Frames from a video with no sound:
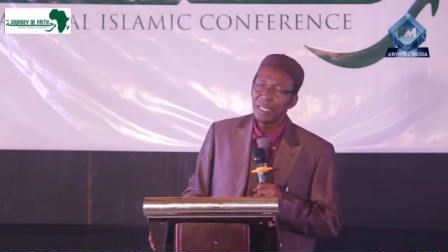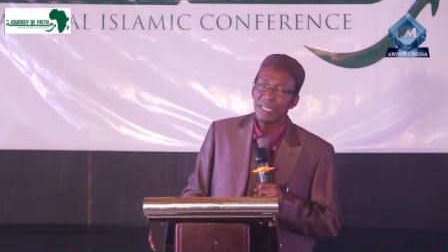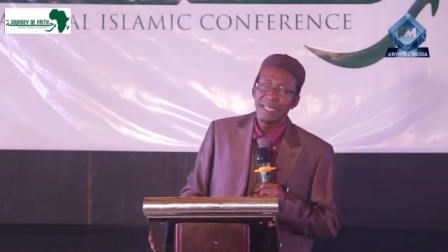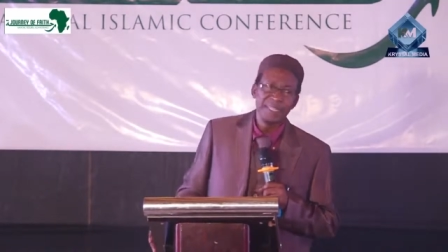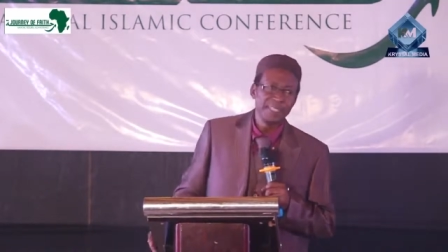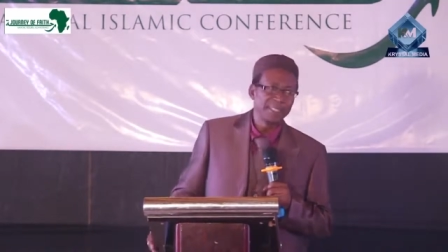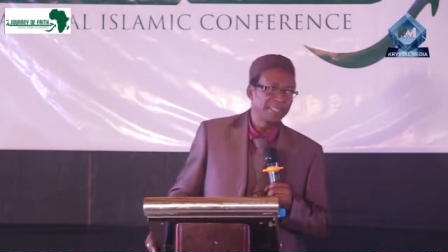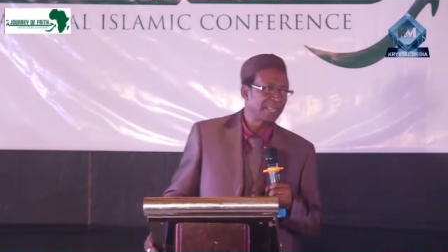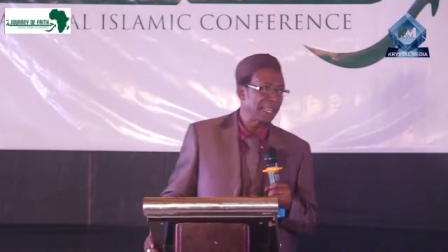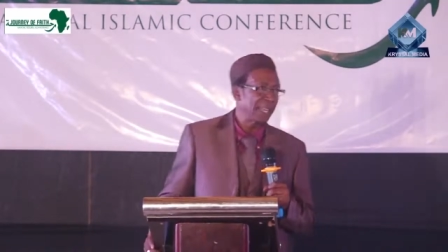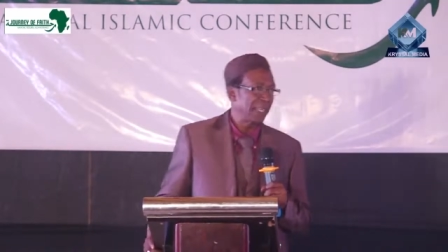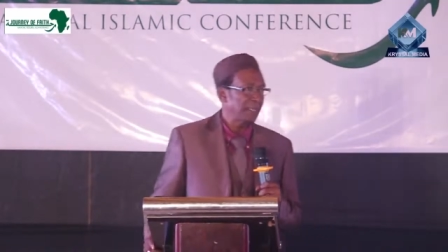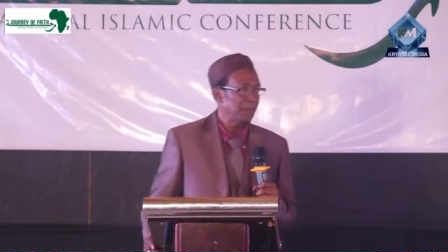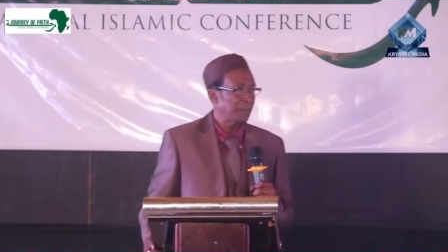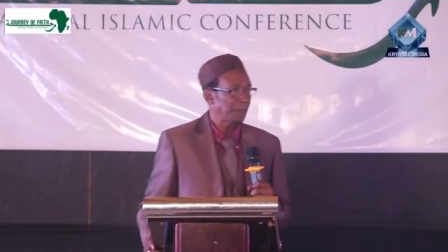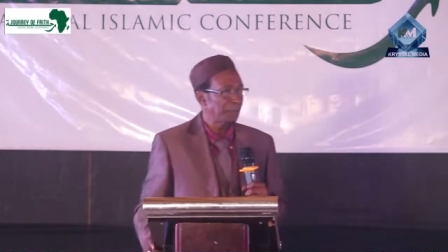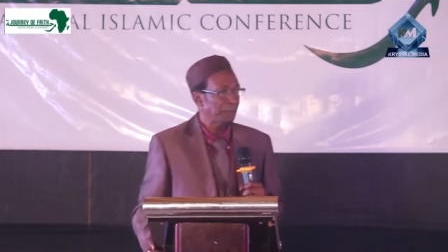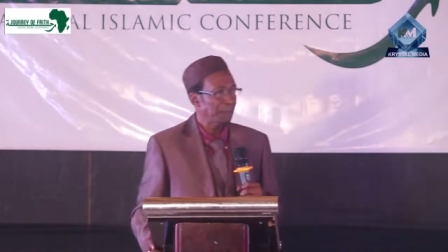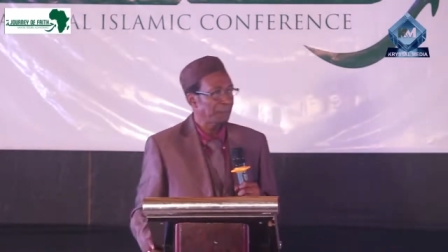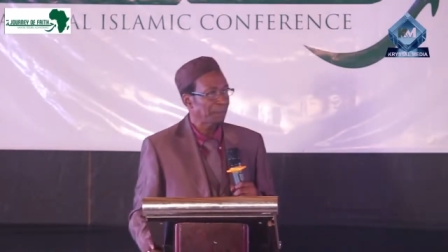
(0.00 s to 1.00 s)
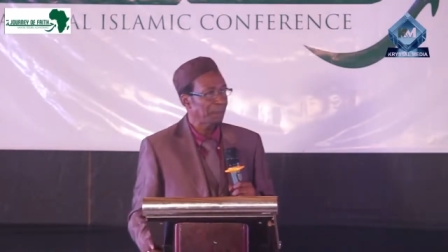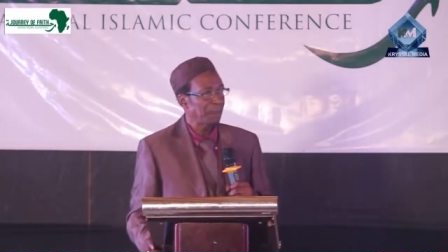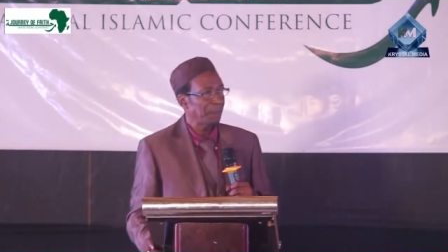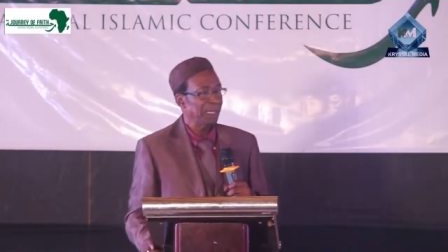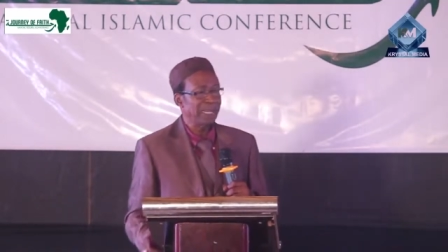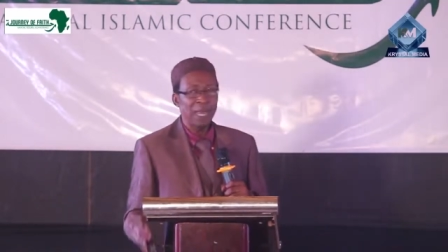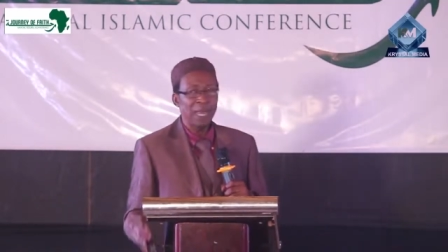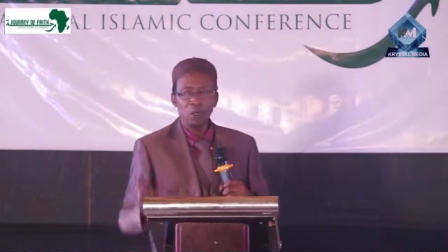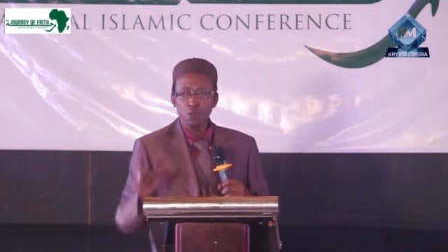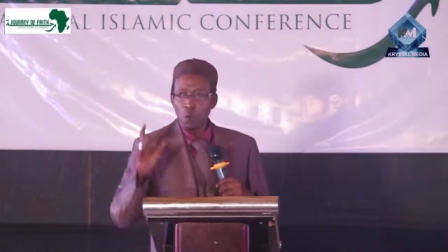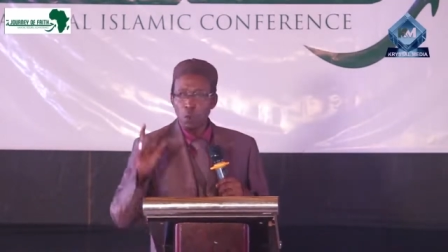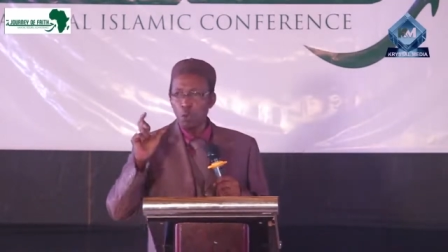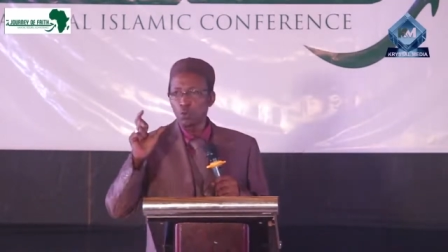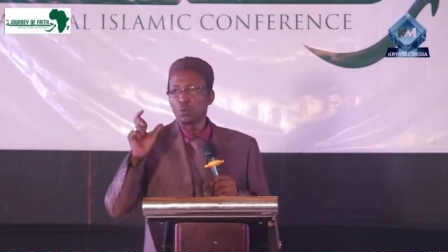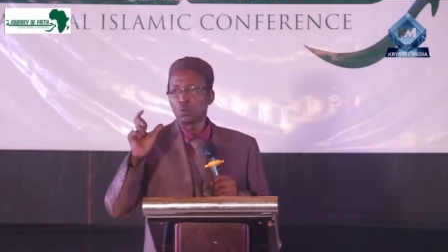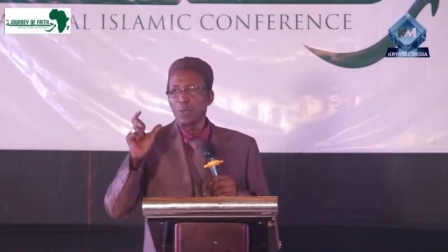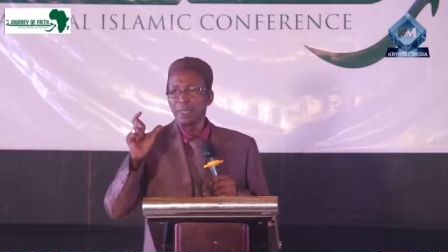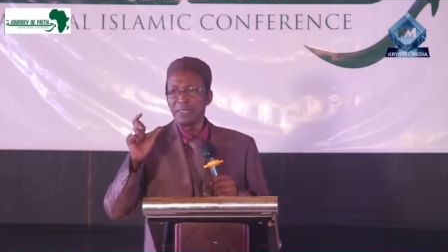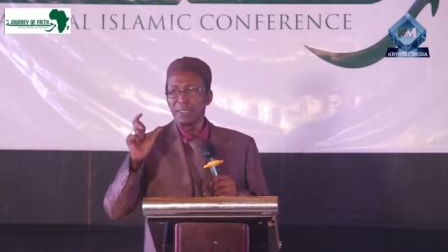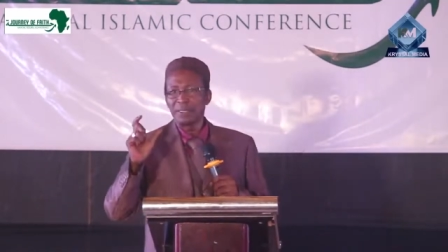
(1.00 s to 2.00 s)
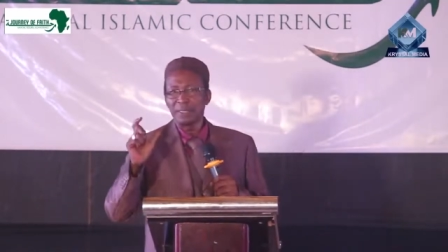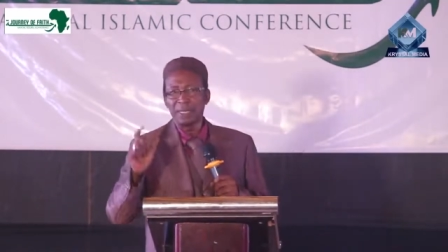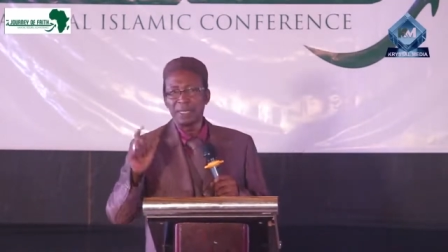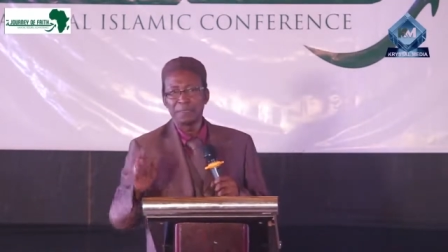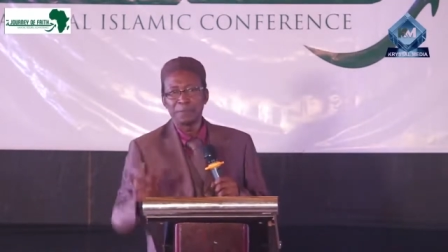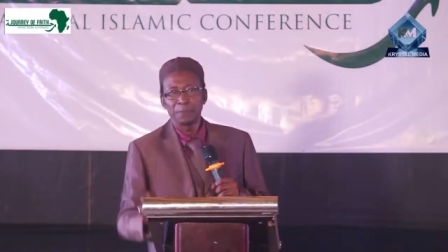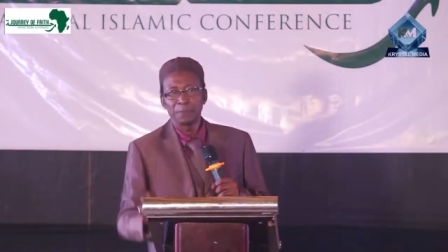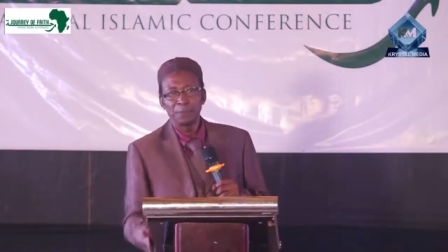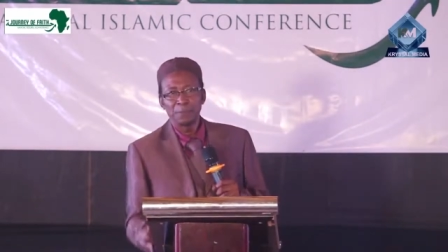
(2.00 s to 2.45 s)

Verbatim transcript: He said, and I quote what he said,